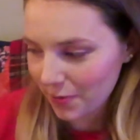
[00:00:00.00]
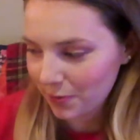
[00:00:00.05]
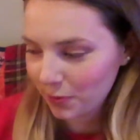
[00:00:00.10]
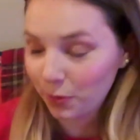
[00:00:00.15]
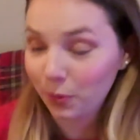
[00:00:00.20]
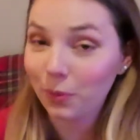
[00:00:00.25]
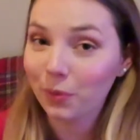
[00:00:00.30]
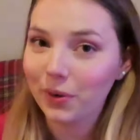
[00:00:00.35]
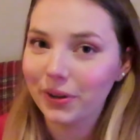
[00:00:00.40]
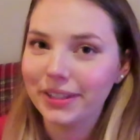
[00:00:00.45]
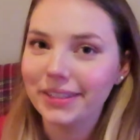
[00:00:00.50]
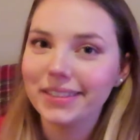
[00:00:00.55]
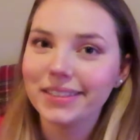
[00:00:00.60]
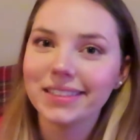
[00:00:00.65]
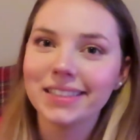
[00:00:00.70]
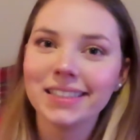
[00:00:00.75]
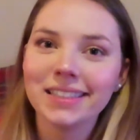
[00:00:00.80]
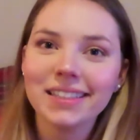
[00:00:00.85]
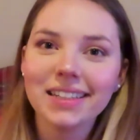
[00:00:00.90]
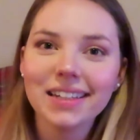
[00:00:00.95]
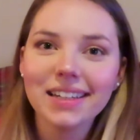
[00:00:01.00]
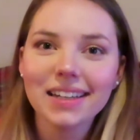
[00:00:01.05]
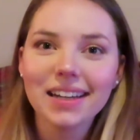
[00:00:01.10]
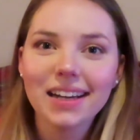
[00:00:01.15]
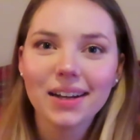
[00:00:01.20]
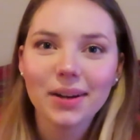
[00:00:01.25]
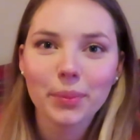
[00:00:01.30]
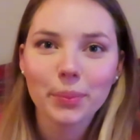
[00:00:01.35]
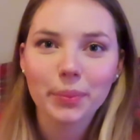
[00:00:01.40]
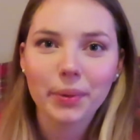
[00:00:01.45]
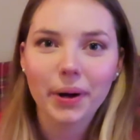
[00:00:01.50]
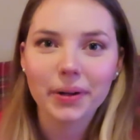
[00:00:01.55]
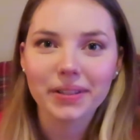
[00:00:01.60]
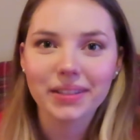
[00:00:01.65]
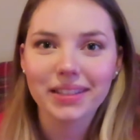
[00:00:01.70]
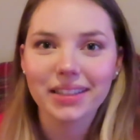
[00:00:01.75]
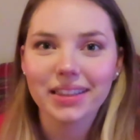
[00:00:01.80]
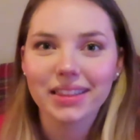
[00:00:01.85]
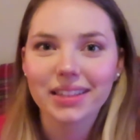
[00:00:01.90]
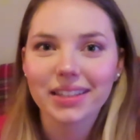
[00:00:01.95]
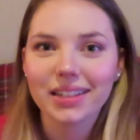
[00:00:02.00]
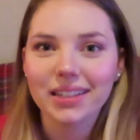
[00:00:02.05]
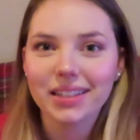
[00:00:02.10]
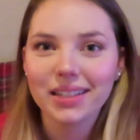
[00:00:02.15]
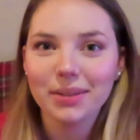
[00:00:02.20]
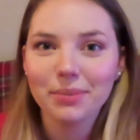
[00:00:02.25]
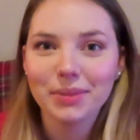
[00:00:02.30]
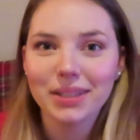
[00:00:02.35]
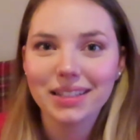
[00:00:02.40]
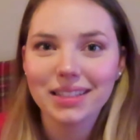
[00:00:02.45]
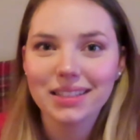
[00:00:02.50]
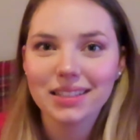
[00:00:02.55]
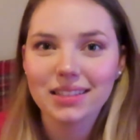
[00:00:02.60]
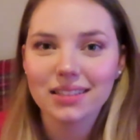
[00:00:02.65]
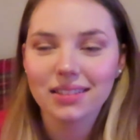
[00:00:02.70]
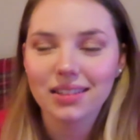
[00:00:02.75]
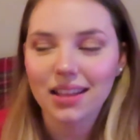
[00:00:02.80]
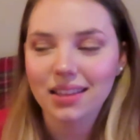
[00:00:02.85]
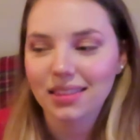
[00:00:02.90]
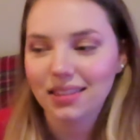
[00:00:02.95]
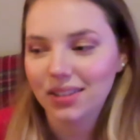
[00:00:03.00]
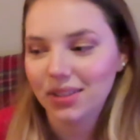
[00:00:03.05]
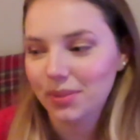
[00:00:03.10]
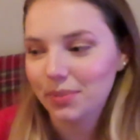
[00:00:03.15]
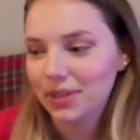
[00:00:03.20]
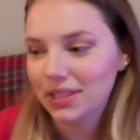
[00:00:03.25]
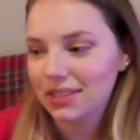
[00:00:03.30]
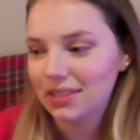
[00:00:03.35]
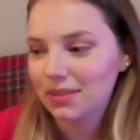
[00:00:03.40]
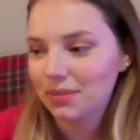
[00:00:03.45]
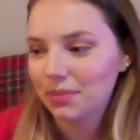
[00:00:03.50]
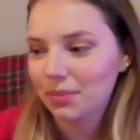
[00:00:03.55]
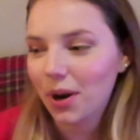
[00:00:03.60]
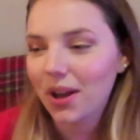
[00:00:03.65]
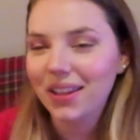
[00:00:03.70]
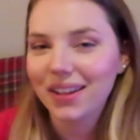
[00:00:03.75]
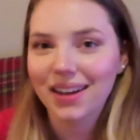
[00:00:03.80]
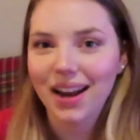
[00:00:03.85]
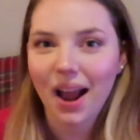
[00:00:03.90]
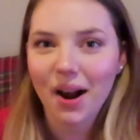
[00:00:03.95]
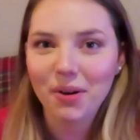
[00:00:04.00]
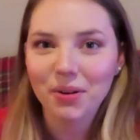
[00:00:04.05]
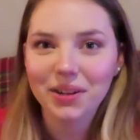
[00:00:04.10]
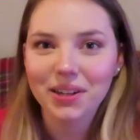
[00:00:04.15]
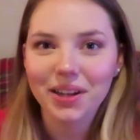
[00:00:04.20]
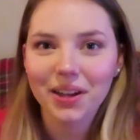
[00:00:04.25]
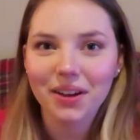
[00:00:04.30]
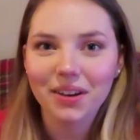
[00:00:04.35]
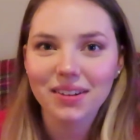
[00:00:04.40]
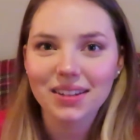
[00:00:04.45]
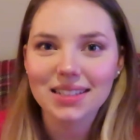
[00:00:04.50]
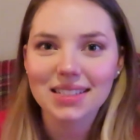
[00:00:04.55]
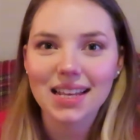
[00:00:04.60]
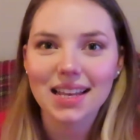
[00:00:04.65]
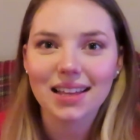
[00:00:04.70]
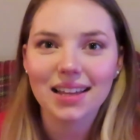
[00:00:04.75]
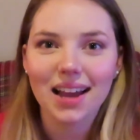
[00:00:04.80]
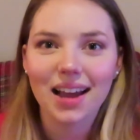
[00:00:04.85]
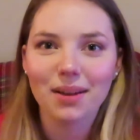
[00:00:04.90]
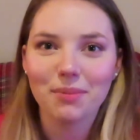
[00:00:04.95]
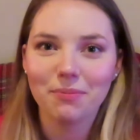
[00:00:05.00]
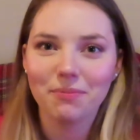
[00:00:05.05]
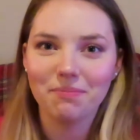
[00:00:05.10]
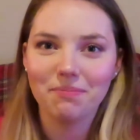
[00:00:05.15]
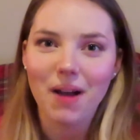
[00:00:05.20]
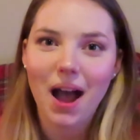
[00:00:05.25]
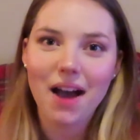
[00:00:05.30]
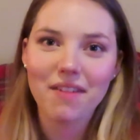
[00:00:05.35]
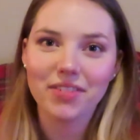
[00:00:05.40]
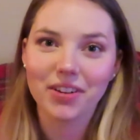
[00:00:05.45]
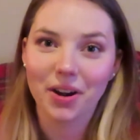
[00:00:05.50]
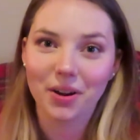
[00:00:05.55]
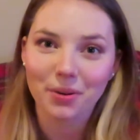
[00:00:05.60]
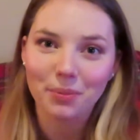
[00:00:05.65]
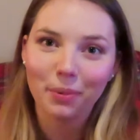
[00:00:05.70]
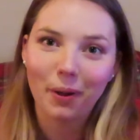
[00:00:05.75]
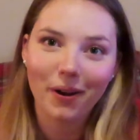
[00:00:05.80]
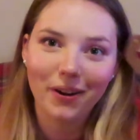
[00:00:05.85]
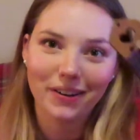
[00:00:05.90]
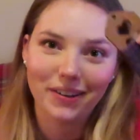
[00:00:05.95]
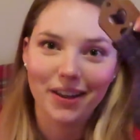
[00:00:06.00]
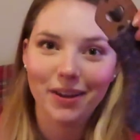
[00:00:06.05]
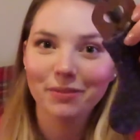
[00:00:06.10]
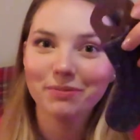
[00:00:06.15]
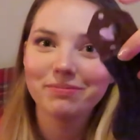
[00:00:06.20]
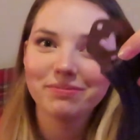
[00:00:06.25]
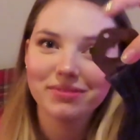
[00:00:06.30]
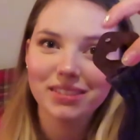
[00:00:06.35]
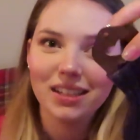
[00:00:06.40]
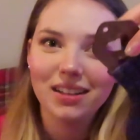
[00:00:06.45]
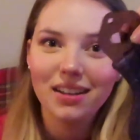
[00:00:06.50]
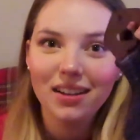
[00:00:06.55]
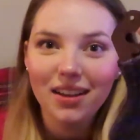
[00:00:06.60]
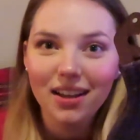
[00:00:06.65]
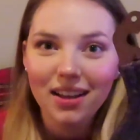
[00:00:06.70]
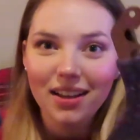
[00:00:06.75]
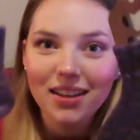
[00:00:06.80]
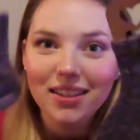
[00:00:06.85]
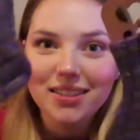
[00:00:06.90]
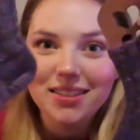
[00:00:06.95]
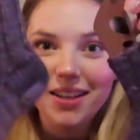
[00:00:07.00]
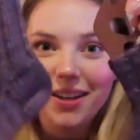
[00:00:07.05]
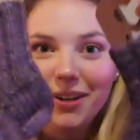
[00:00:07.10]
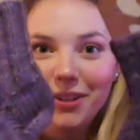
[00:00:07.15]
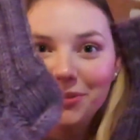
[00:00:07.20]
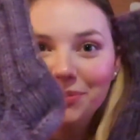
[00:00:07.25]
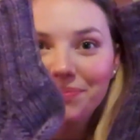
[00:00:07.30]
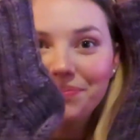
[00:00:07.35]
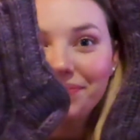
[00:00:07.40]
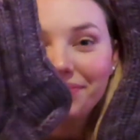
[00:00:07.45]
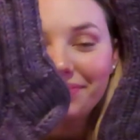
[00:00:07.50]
one probably 30 minutes, not 30 minutes, probably an hour ago, because I have it on a blocker now. So,